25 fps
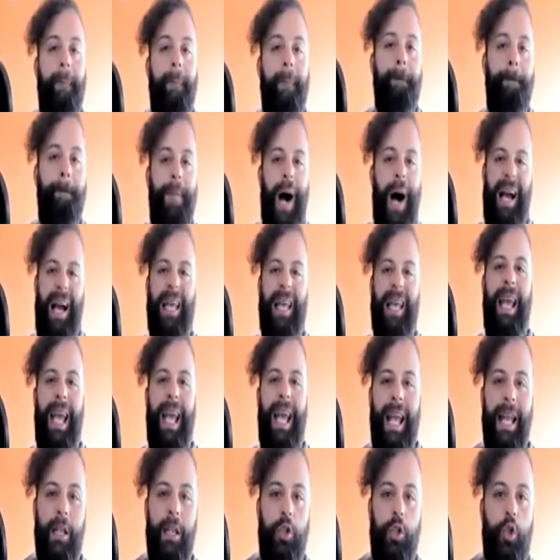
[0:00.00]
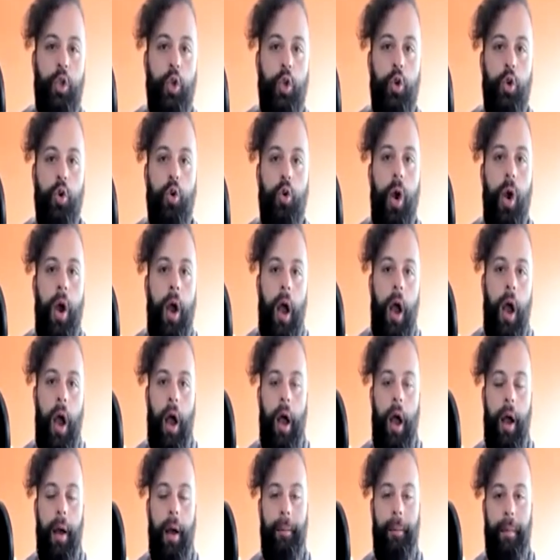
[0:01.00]
back into,
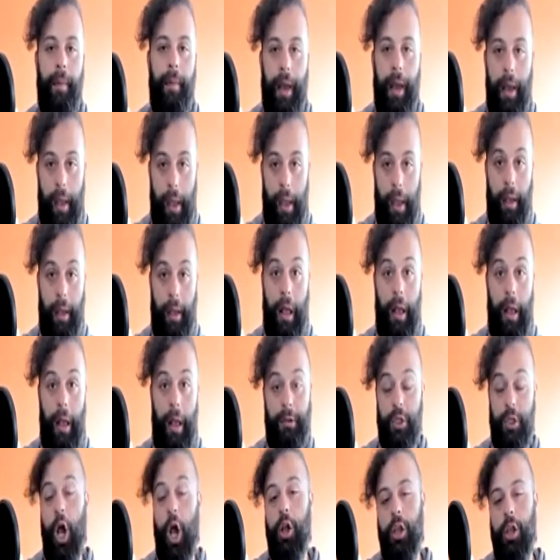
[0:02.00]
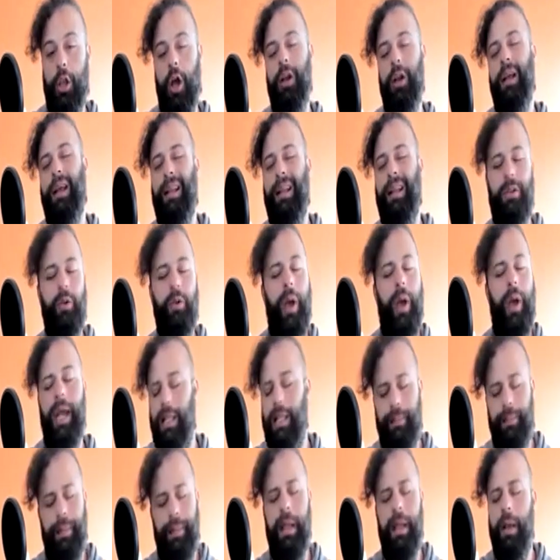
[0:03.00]
turn it into
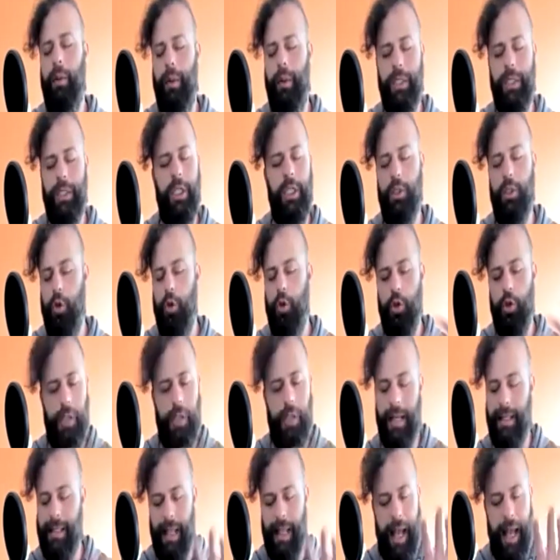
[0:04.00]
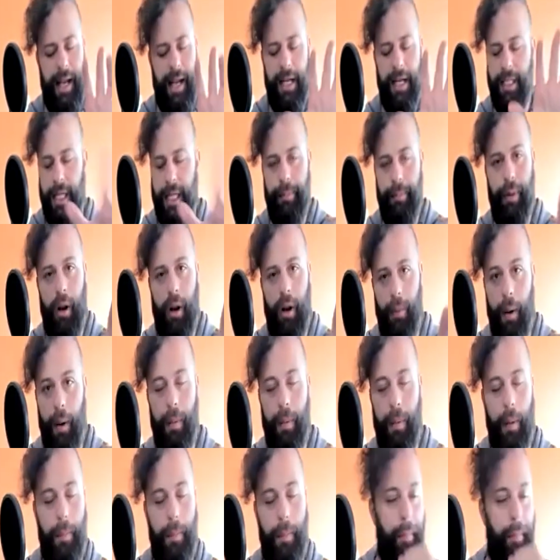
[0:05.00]
ATP, which is used as energy, blah,
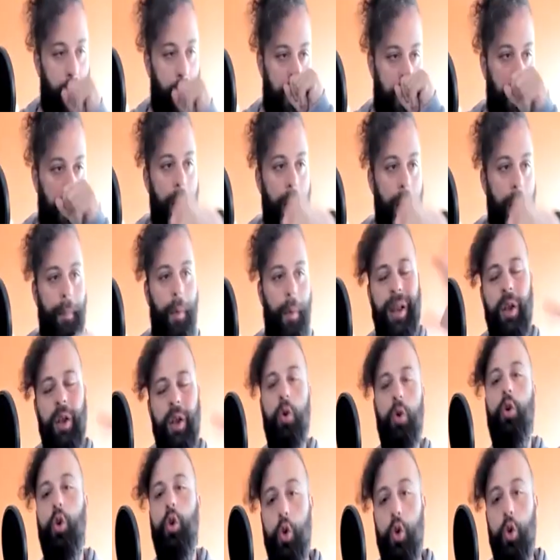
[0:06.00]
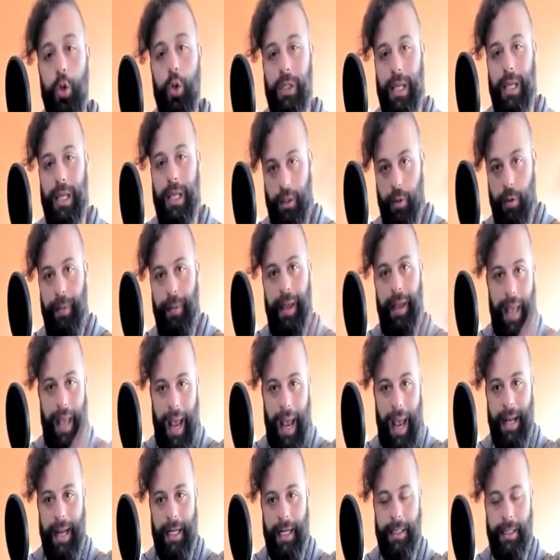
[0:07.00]
blah, blah, blah, blah. But when you use it to
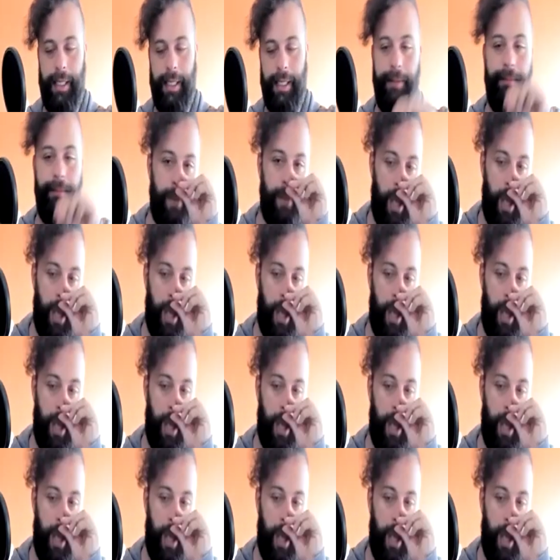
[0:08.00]
make energy,